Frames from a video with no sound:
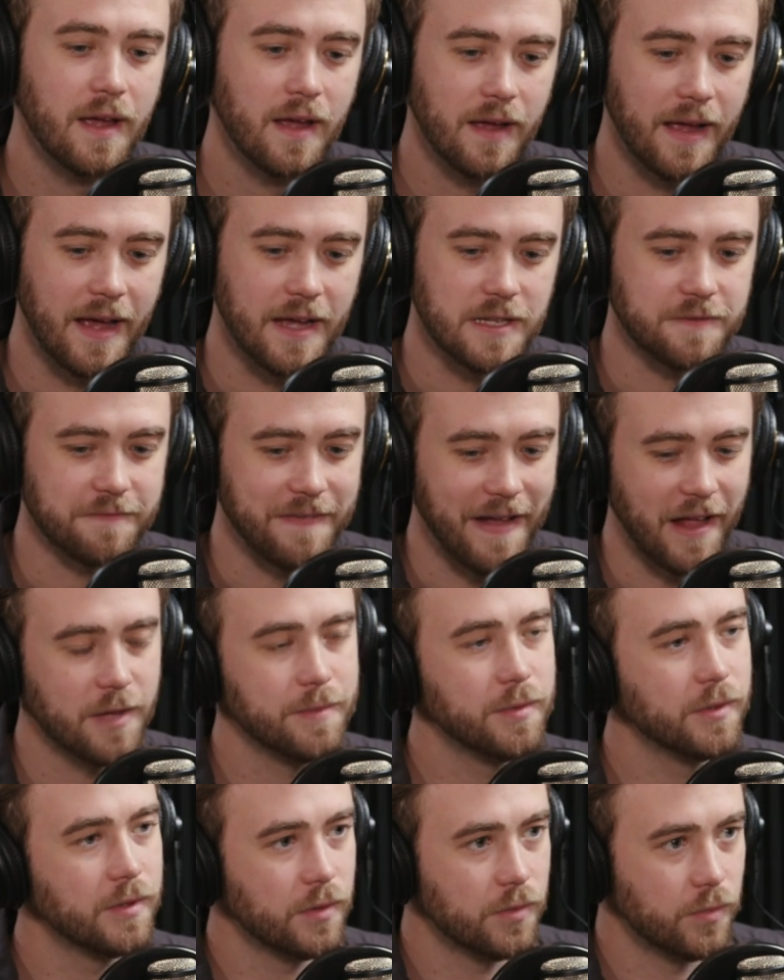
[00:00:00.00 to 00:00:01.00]
as
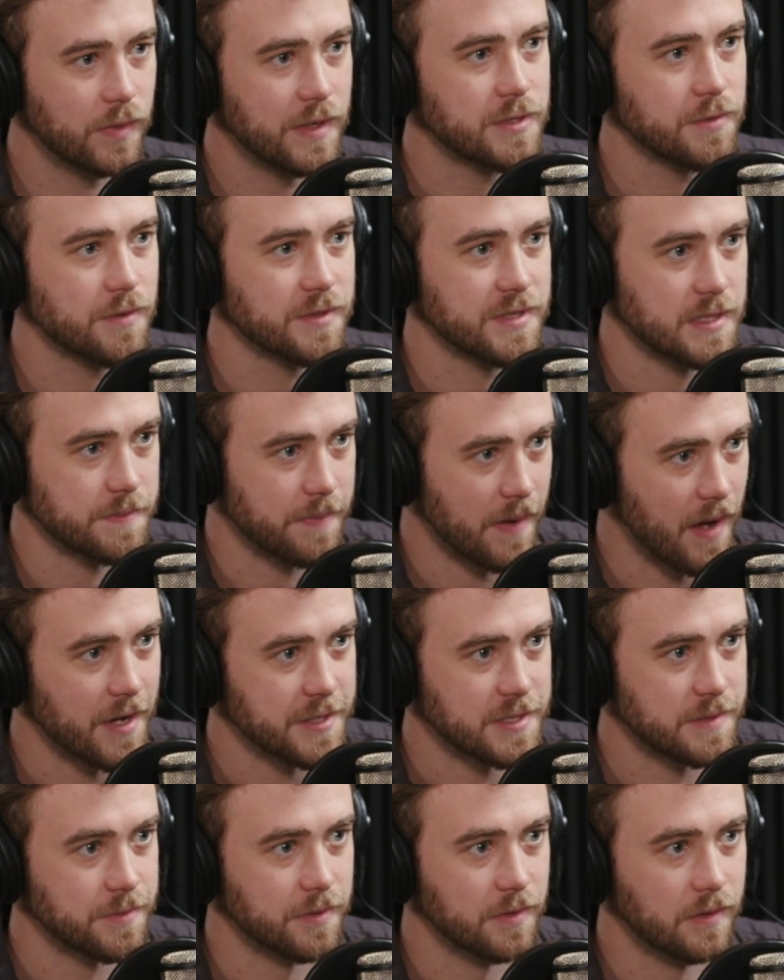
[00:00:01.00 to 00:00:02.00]
valuable a resource as
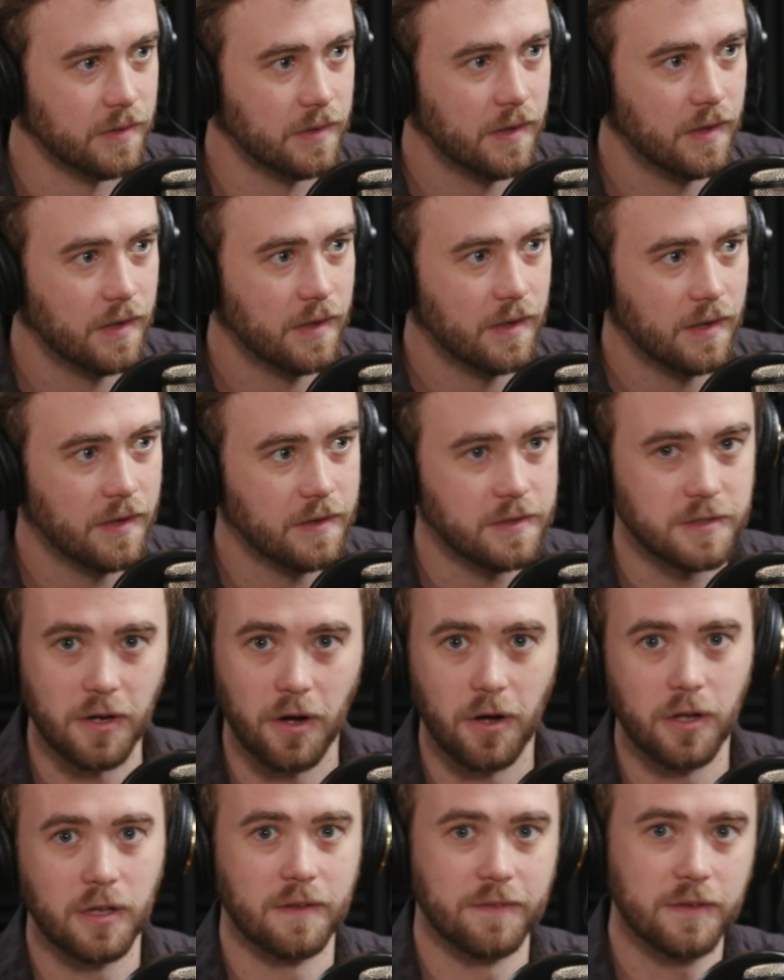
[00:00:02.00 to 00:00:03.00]
possible to
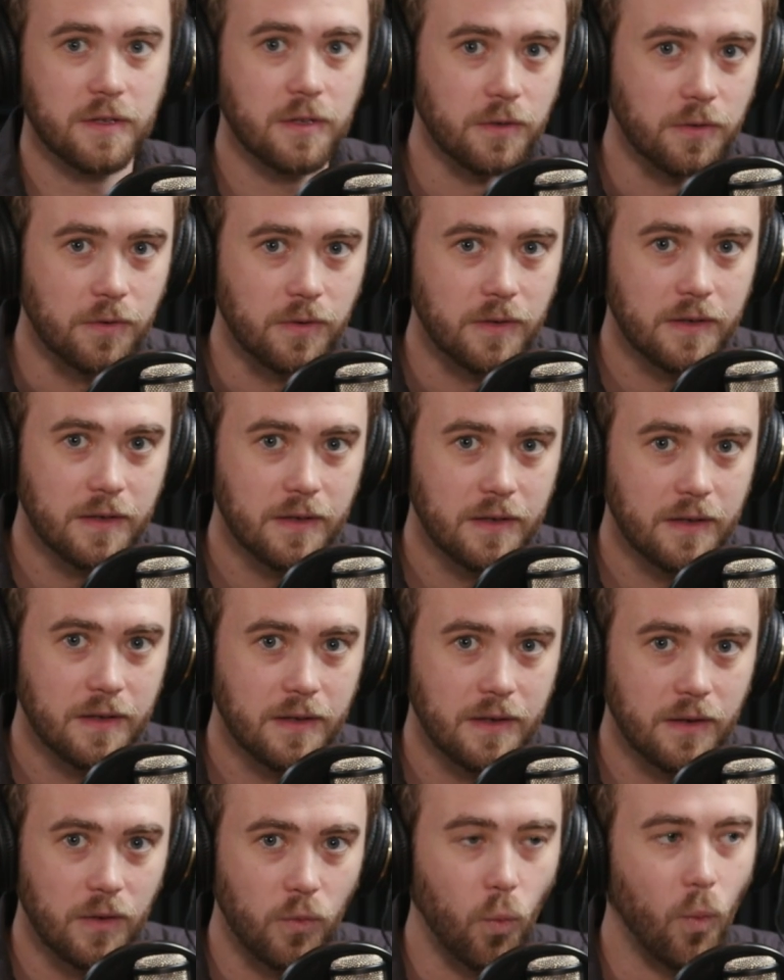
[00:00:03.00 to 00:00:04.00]
all of you
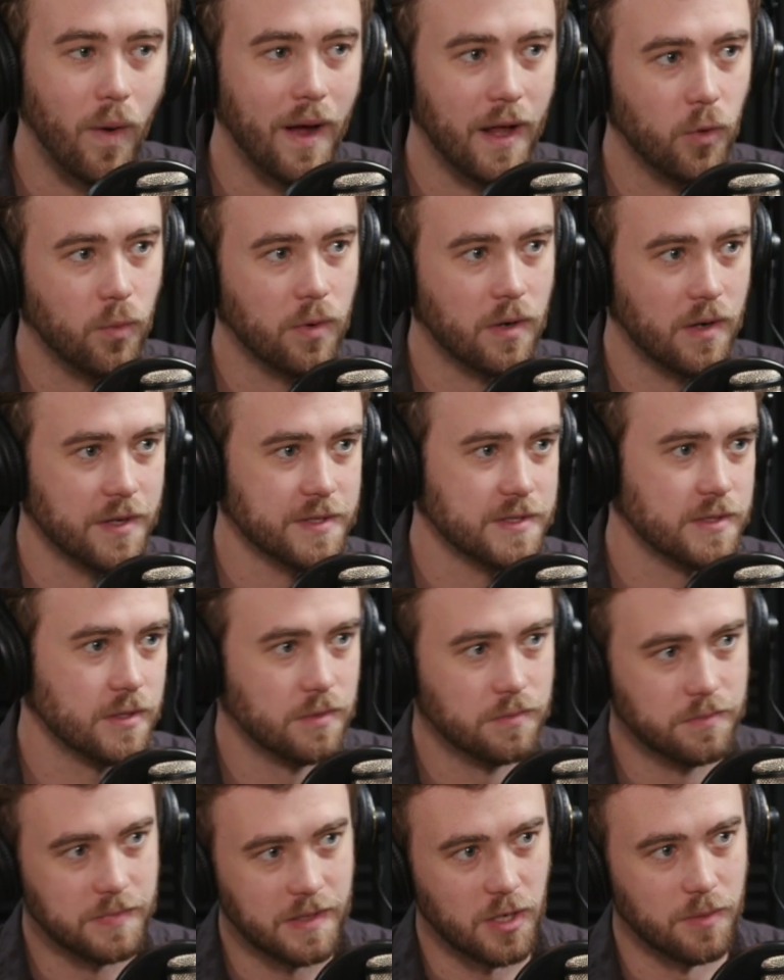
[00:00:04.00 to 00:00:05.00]
while we're
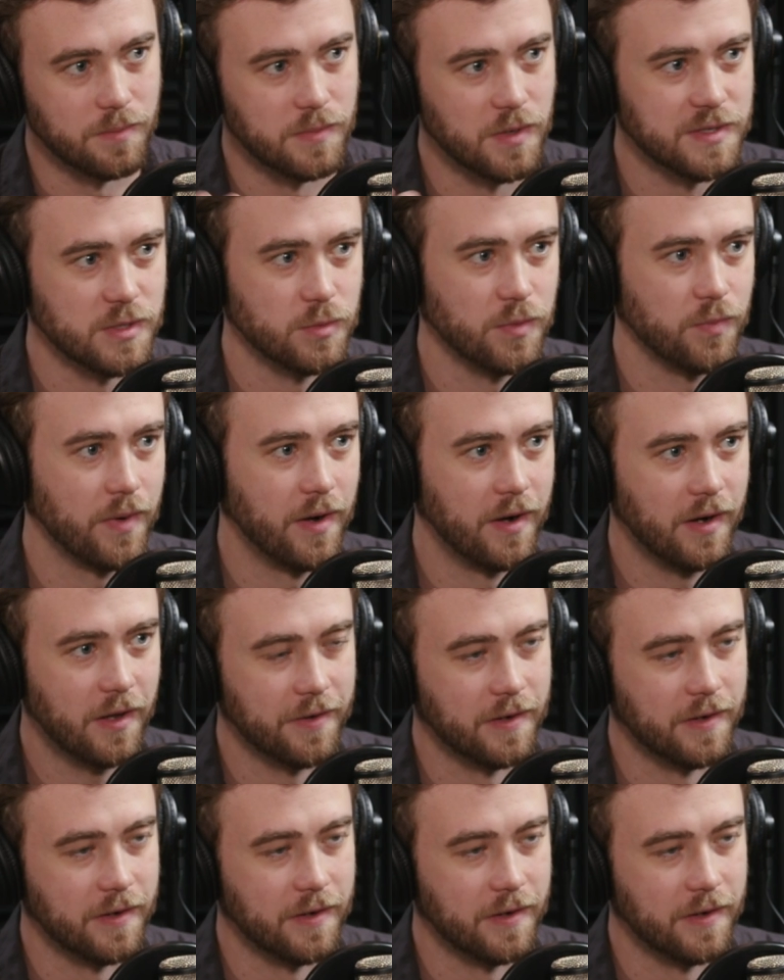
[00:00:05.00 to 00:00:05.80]
also, musing with one another.